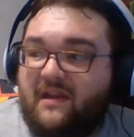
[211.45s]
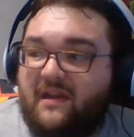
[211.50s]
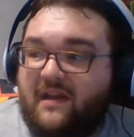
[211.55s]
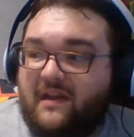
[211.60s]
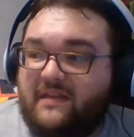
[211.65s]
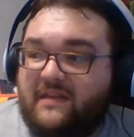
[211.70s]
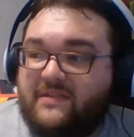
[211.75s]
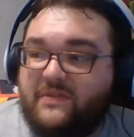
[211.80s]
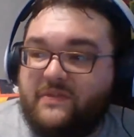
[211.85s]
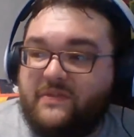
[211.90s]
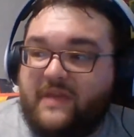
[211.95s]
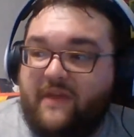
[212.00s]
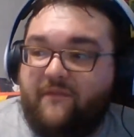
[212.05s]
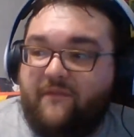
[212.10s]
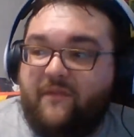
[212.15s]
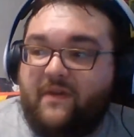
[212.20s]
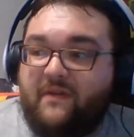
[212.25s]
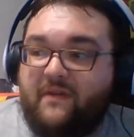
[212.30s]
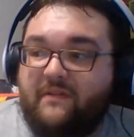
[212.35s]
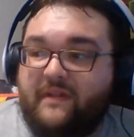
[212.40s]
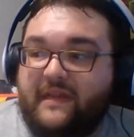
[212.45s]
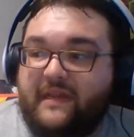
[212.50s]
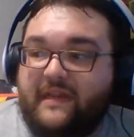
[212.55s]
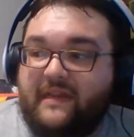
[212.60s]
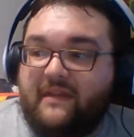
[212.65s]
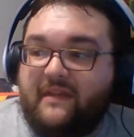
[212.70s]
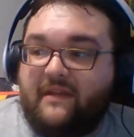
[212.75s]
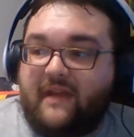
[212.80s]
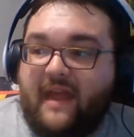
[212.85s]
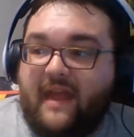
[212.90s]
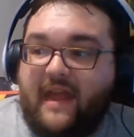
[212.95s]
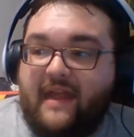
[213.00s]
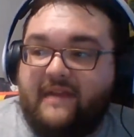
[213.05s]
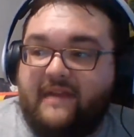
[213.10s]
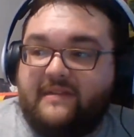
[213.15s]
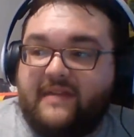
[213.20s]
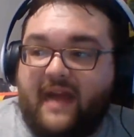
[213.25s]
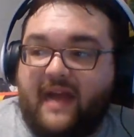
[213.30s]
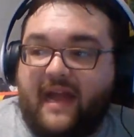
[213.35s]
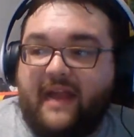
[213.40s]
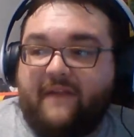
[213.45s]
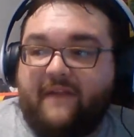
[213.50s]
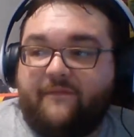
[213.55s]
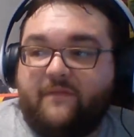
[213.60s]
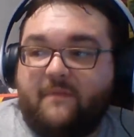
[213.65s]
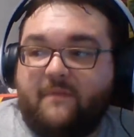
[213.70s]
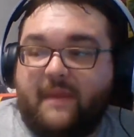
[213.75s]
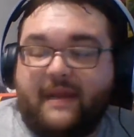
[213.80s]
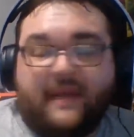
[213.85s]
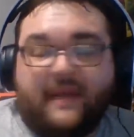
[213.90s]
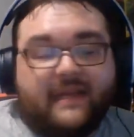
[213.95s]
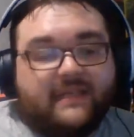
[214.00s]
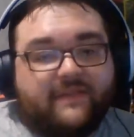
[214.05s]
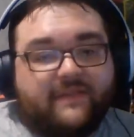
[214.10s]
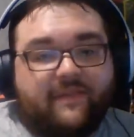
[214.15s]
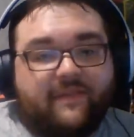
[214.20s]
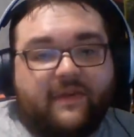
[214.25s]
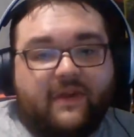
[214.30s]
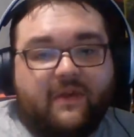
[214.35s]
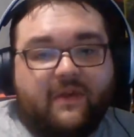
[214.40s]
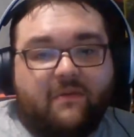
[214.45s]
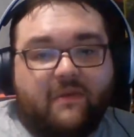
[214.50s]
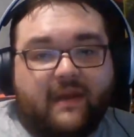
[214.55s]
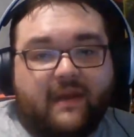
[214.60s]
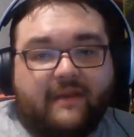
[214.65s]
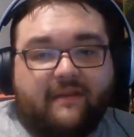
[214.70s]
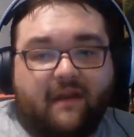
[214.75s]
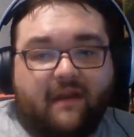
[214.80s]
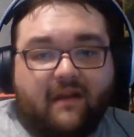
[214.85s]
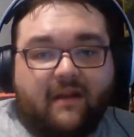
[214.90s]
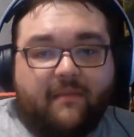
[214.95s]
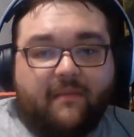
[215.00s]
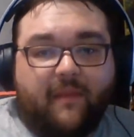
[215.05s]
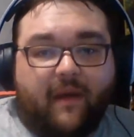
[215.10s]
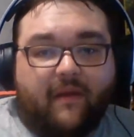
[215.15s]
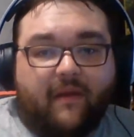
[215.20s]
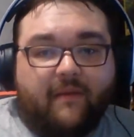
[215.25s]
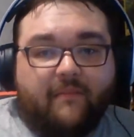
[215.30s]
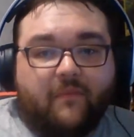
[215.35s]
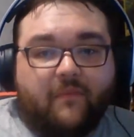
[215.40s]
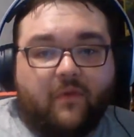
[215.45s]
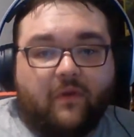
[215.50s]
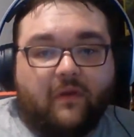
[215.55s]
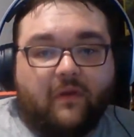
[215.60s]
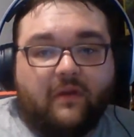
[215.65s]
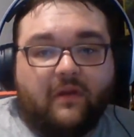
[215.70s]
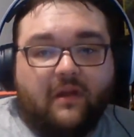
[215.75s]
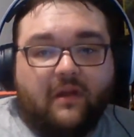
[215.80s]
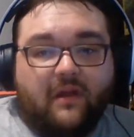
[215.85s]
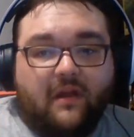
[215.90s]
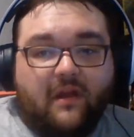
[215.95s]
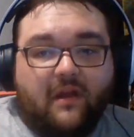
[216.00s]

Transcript: So definitely hang tight for my next video when I talk about it more.